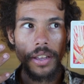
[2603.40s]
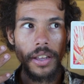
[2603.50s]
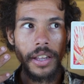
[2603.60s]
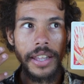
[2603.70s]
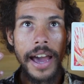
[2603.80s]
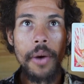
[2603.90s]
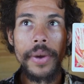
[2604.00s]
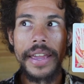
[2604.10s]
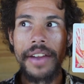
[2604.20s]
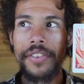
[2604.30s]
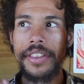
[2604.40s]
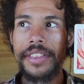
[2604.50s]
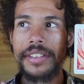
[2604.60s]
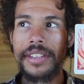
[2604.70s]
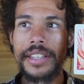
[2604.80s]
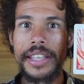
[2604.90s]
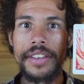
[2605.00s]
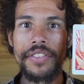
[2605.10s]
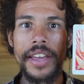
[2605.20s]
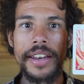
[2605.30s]
allowing everything to
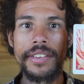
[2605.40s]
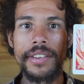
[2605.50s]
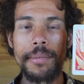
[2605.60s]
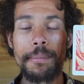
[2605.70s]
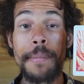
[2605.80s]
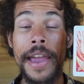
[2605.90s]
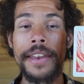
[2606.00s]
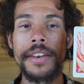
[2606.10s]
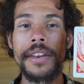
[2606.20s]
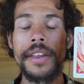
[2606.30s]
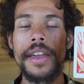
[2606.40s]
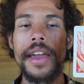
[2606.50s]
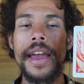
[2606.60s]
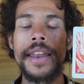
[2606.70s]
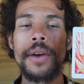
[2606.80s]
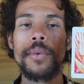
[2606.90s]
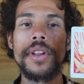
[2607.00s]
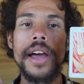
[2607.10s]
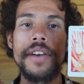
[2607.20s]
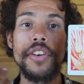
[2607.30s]
leave that isn't meant. And I
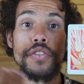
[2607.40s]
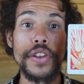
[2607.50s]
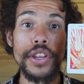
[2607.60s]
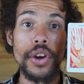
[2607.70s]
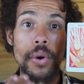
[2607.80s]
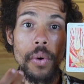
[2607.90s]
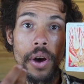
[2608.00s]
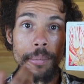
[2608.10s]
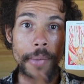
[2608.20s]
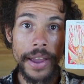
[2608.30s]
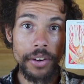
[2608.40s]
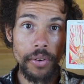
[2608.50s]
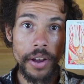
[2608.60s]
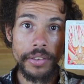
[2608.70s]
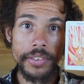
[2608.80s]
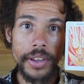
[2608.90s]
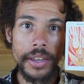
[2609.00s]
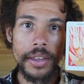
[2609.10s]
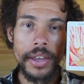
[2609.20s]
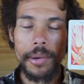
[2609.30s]
will have a video on my
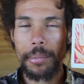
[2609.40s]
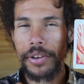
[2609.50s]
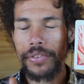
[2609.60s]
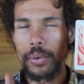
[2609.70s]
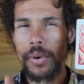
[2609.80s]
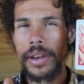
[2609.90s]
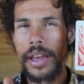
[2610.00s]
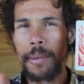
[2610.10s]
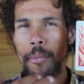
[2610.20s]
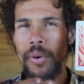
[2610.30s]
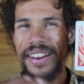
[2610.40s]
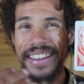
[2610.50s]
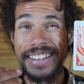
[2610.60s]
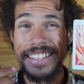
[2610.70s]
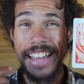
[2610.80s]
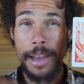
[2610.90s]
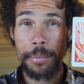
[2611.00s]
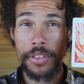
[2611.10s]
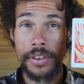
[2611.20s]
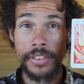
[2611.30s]
crossing, but if you want a more
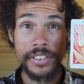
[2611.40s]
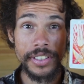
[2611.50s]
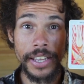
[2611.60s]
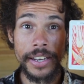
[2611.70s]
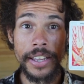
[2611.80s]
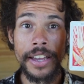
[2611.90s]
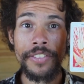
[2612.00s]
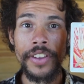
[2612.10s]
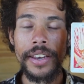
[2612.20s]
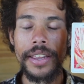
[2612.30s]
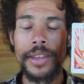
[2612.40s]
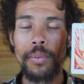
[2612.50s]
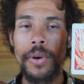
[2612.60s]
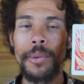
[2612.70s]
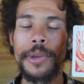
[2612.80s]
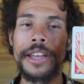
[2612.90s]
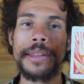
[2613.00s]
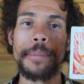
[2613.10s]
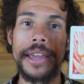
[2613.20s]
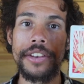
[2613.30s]
in-depth understanding of it, it will be on
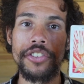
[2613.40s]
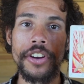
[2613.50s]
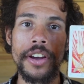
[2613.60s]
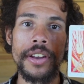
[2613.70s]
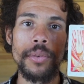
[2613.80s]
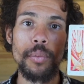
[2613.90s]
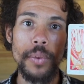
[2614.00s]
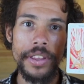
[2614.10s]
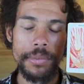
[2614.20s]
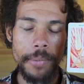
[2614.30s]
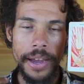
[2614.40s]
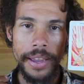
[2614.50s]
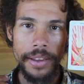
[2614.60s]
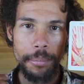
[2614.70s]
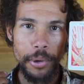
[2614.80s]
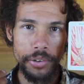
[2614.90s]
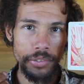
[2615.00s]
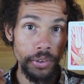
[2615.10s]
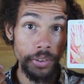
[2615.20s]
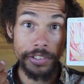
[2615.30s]
the Patreon with my
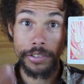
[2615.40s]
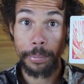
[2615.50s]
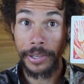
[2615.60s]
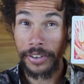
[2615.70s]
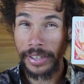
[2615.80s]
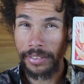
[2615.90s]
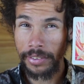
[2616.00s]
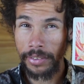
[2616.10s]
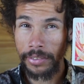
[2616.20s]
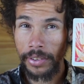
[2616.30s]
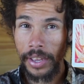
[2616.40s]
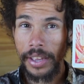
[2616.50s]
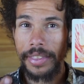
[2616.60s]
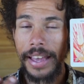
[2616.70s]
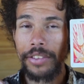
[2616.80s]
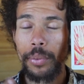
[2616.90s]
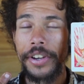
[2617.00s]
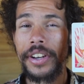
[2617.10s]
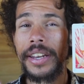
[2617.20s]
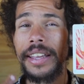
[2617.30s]
personal experiences. That's where
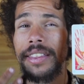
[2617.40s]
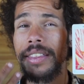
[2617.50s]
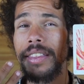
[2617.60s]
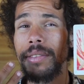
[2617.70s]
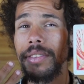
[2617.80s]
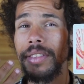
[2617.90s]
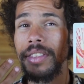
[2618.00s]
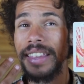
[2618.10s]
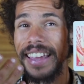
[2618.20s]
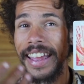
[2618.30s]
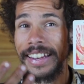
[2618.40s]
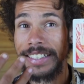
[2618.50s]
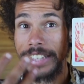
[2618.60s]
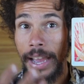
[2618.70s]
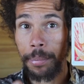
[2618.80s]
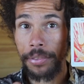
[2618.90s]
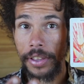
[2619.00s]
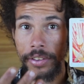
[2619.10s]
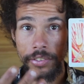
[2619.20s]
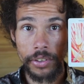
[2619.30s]
you're gonna get the in-depth
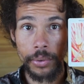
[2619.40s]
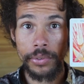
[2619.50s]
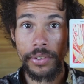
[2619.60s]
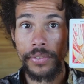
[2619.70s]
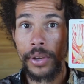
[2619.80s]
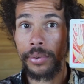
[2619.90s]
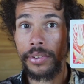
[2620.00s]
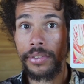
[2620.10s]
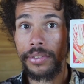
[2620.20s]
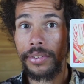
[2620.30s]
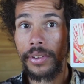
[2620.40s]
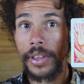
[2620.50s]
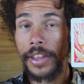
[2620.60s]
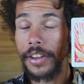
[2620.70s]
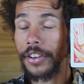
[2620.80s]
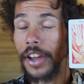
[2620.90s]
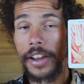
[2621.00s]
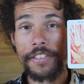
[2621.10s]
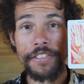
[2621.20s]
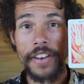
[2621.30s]
exclusive gnosis you're not
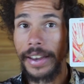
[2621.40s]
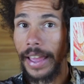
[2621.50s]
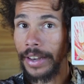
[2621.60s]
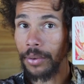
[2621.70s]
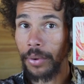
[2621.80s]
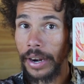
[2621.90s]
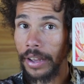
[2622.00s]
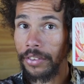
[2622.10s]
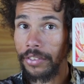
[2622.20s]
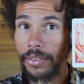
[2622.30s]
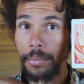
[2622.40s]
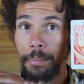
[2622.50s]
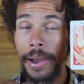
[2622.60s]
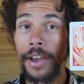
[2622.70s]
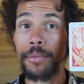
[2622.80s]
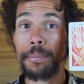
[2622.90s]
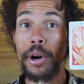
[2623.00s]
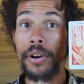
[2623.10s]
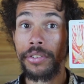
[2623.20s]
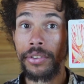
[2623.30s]
gonna find anywhere else, my own
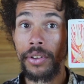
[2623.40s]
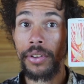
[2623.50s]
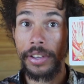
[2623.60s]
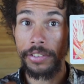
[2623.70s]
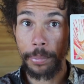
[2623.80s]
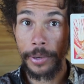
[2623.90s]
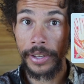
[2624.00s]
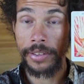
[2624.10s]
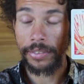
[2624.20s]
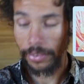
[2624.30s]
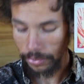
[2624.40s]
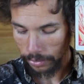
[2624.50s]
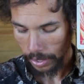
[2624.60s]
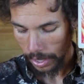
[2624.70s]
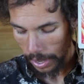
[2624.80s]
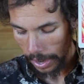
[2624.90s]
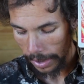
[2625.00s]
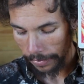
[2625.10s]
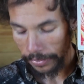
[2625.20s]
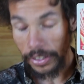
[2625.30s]
personal experiences.
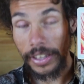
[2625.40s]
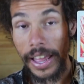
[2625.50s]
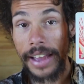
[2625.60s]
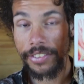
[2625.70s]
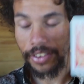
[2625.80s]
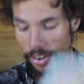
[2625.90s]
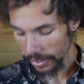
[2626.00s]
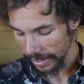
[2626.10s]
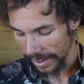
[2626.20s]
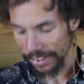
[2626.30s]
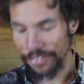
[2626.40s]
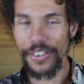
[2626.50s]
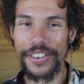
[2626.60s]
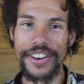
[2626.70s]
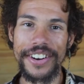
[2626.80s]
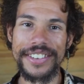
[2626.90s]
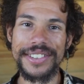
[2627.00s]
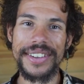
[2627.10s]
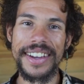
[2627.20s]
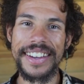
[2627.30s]
And then the last card out of all cards,
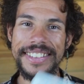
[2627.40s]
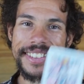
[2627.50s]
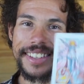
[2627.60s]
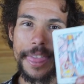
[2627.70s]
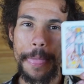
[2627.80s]
you guys,